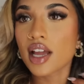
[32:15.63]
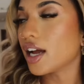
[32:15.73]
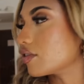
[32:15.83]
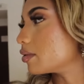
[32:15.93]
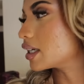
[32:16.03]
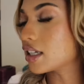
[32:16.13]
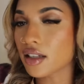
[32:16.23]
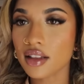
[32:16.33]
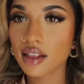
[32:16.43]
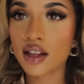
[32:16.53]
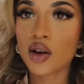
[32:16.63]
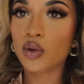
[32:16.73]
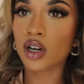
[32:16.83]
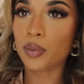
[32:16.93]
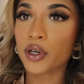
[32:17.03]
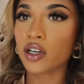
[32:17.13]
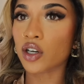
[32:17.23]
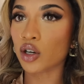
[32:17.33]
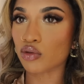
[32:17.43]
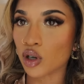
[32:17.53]
Everybody else, we're all putting on
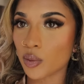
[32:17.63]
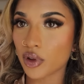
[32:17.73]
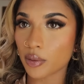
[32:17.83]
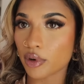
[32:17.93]
our robes, our